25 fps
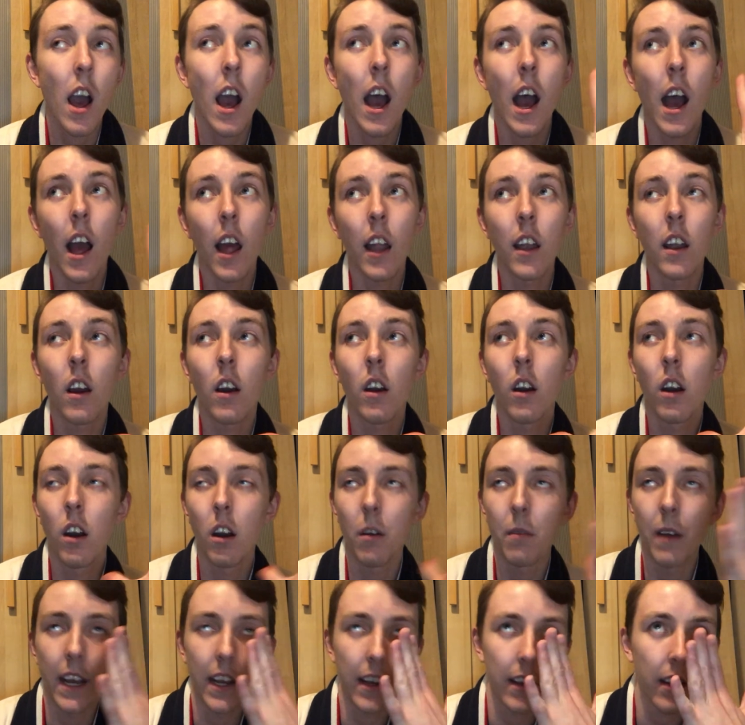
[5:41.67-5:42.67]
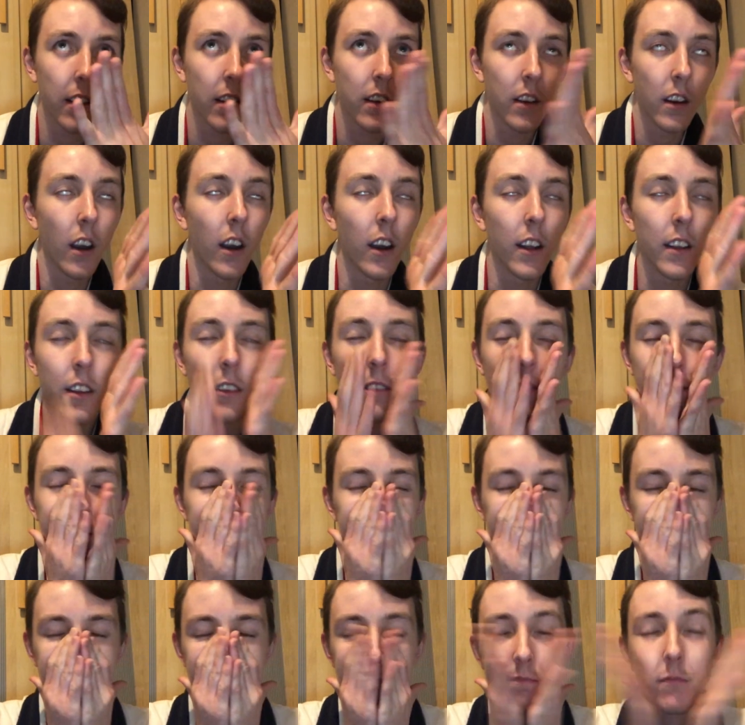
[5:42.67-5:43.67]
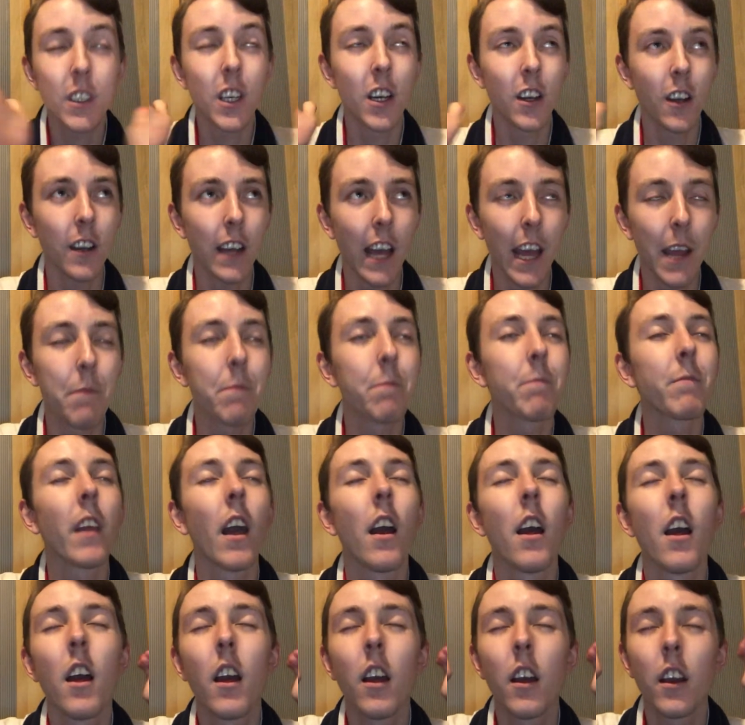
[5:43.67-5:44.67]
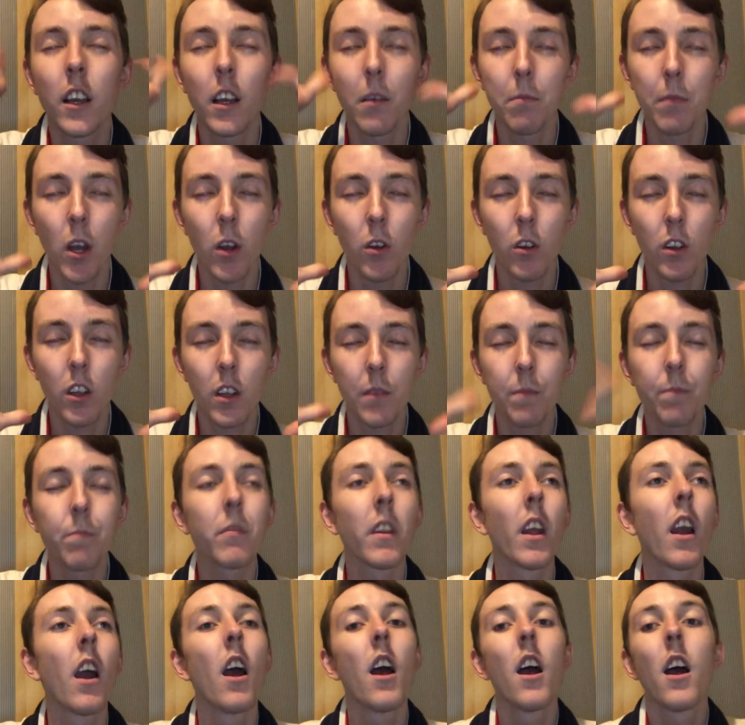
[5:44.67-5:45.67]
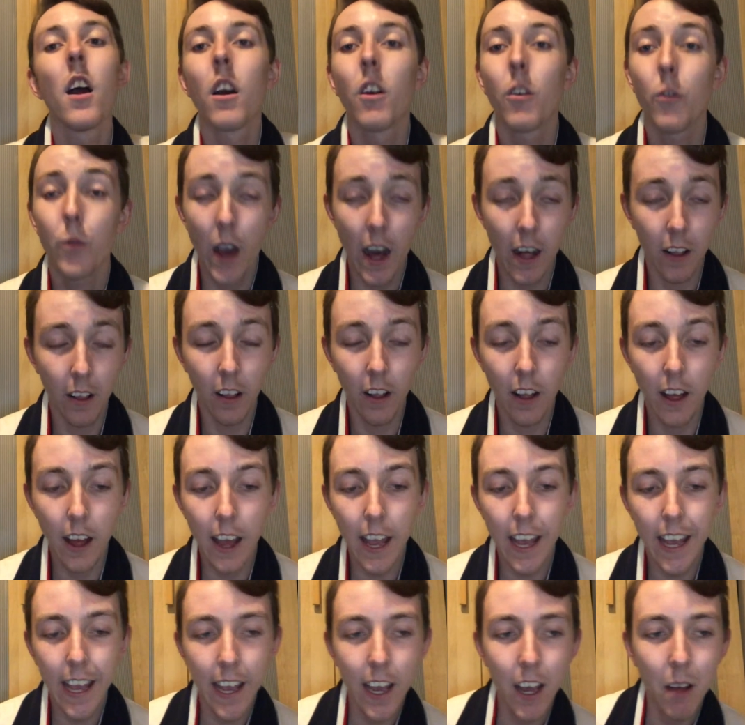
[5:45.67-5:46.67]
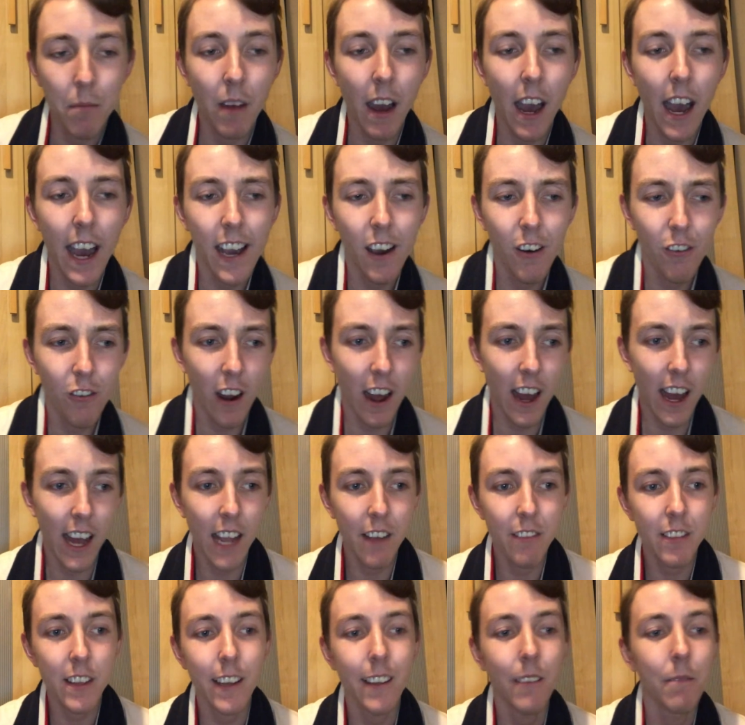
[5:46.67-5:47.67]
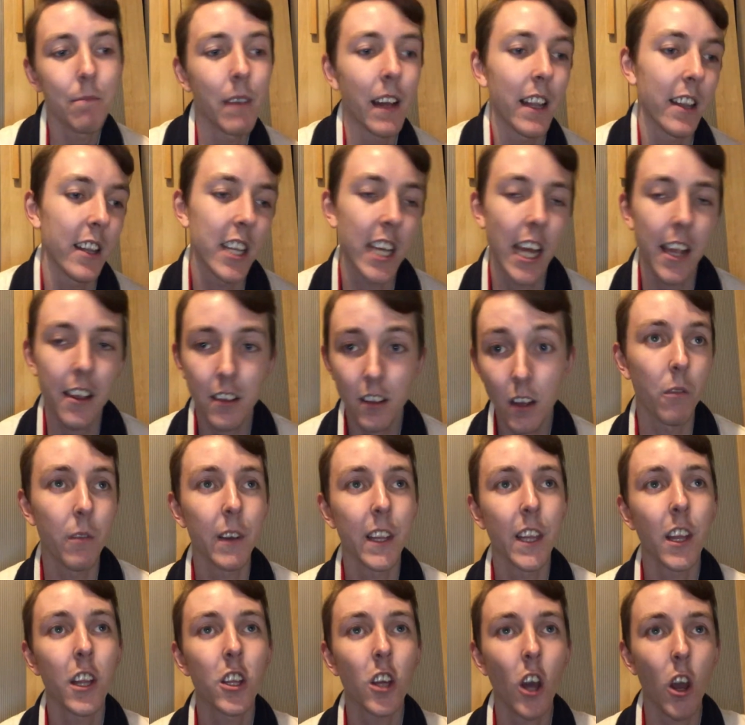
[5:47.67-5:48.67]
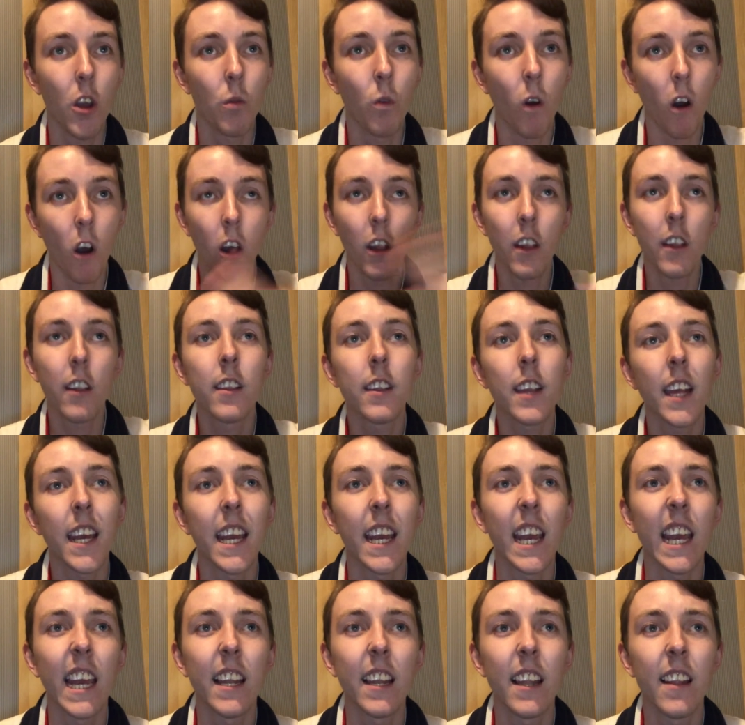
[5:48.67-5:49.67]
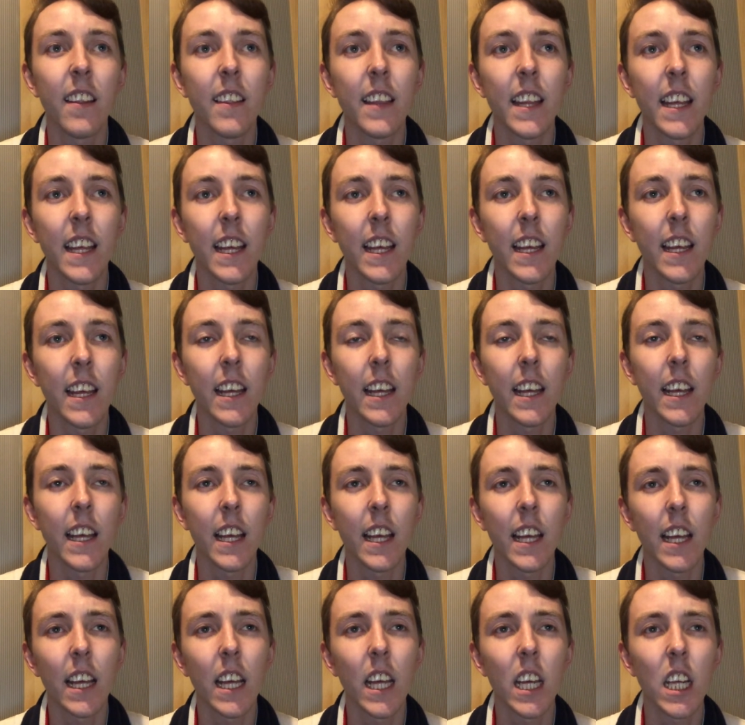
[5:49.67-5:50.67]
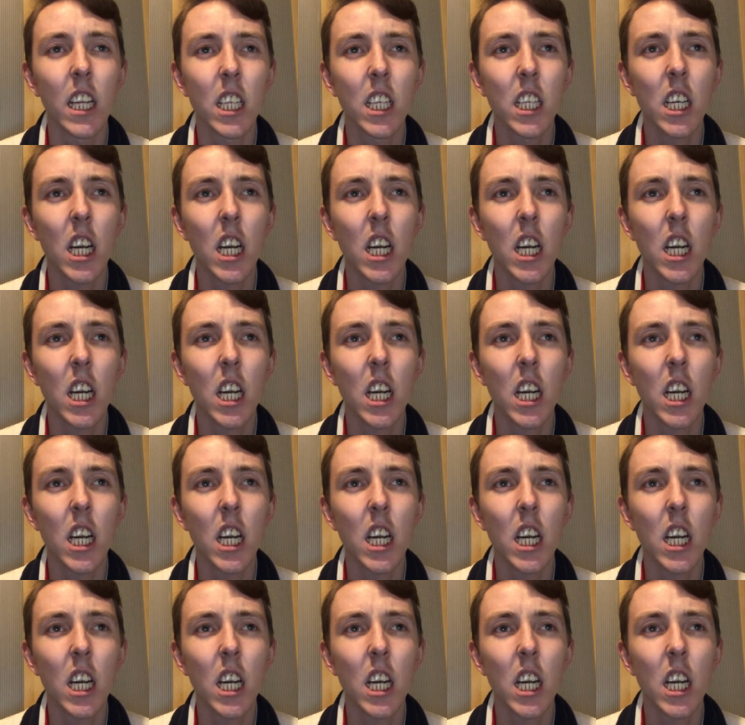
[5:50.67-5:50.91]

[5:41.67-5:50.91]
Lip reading: And oh my god. Okay. Compose. Well, I arrived in Manchester where the show was in the